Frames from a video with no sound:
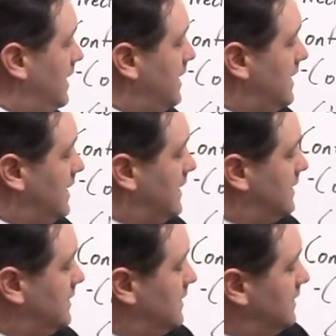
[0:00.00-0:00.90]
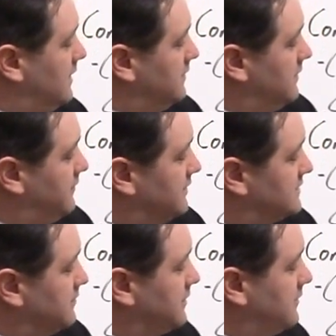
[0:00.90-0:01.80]
and if
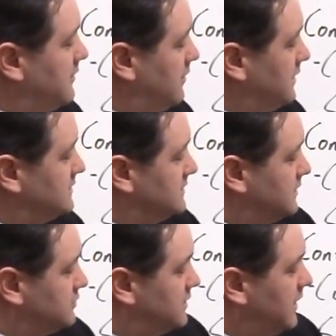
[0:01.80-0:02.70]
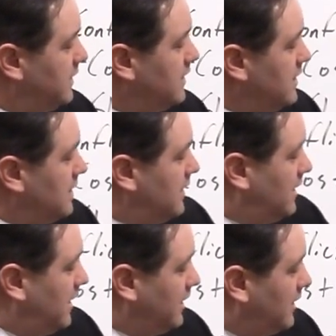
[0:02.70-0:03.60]
it's something that the audience is interested in,
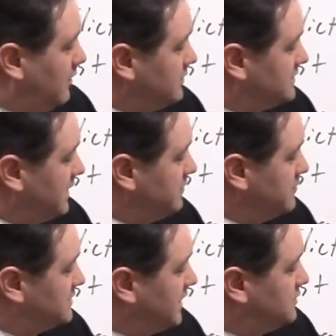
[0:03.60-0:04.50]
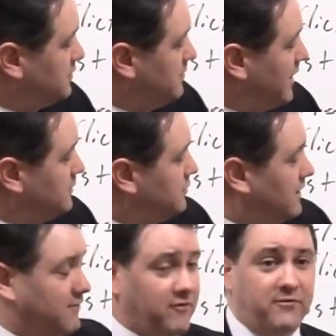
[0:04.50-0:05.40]
I, I always say mistakes you can make is
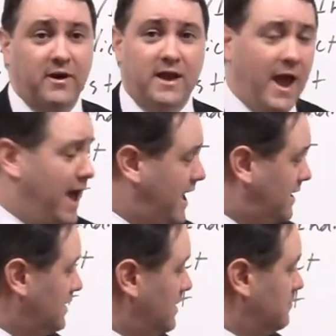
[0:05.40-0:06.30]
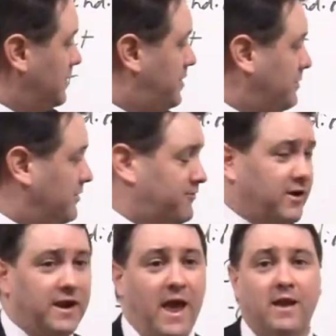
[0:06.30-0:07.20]
you can have a funny ad, but people
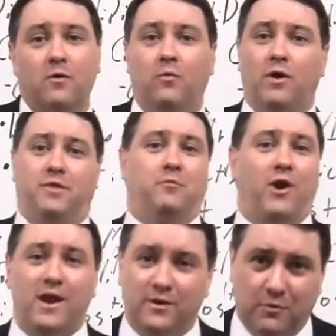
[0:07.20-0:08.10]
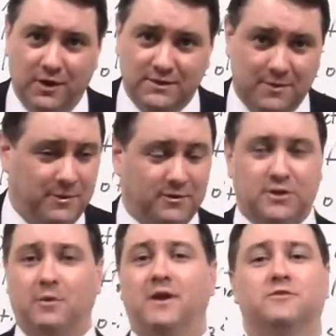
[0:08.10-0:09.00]
forget what the brand was. I mean, they're
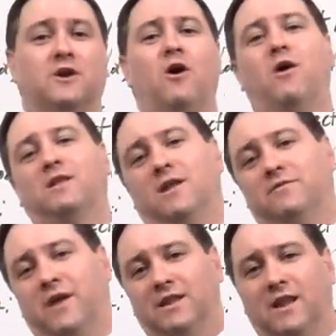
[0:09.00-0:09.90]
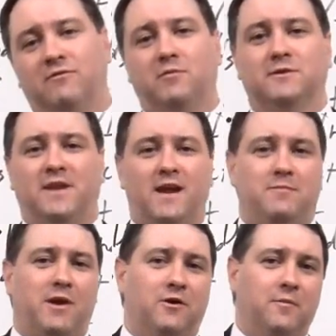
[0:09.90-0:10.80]
so interested. Oh, I love that lovable
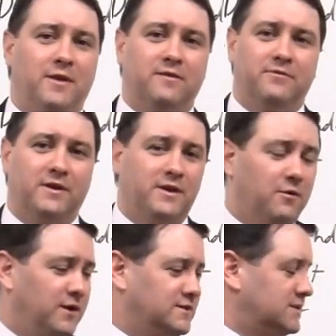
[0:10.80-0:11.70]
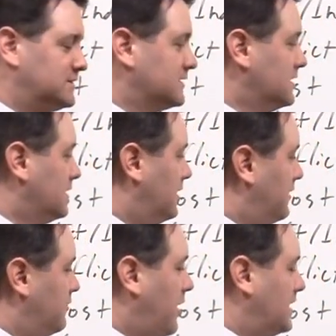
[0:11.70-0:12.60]
teddy bear who made the funny noises,
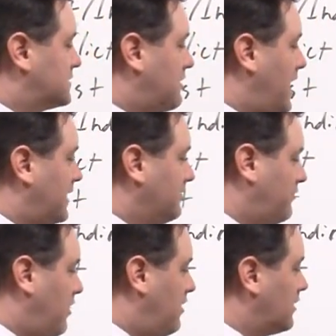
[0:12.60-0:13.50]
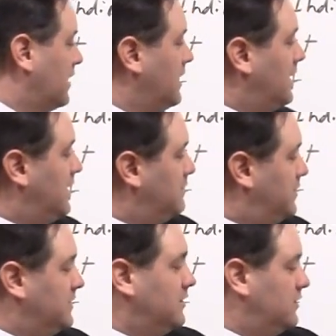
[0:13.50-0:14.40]
uh, the wisecracking frog, uh,
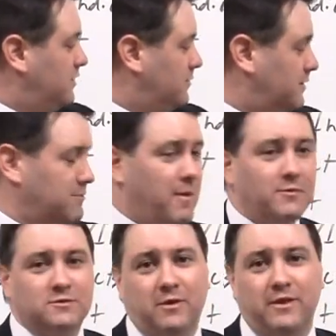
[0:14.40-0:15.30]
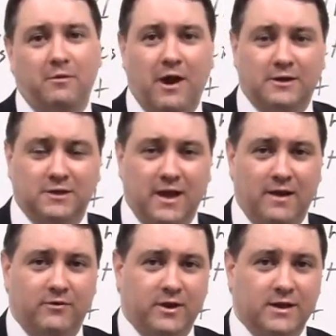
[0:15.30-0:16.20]
but nobody remembers what they were actually
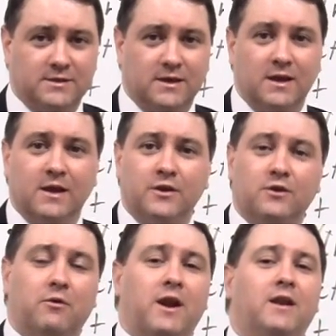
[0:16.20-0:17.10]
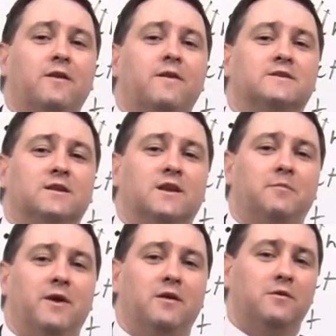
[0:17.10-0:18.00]
advertising. You ran into this a
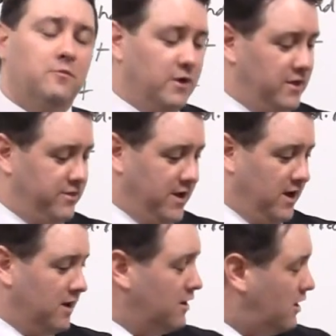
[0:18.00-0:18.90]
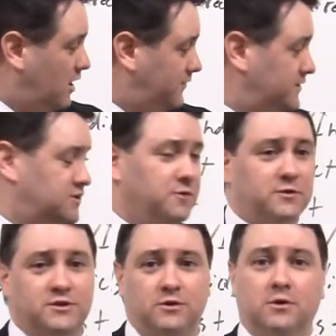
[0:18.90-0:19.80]
little bit with uh, office
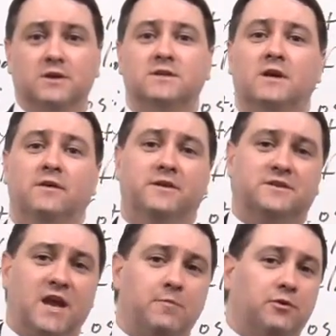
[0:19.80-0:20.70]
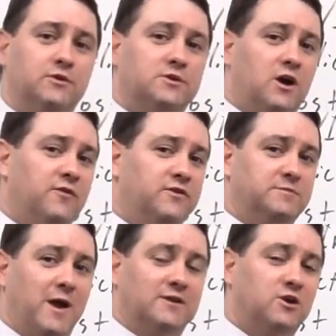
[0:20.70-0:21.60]
superstores. The Staples,
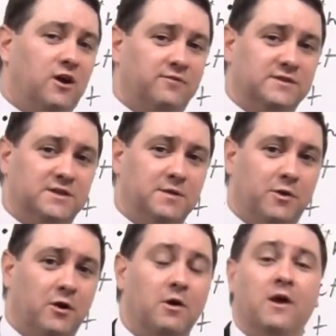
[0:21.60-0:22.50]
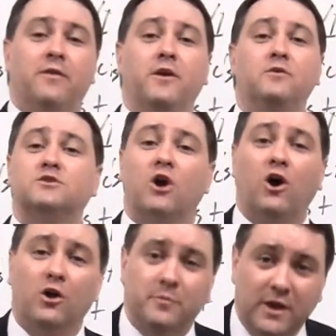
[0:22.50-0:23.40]
Office Max, Office Depot, they used
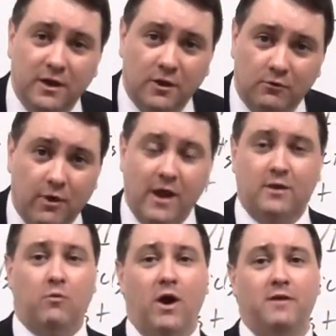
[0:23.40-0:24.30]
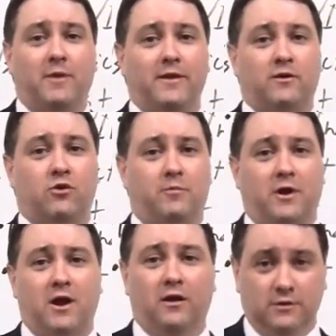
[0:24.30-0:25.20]
to all be red and white by their
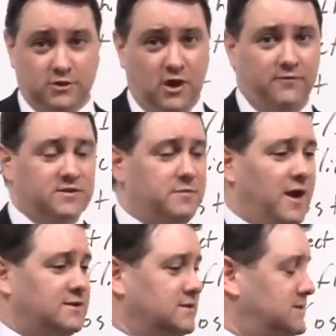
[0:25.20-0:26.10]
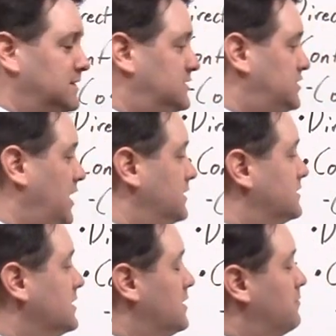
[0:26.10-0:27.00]
corporate colors. Office Max has since changed.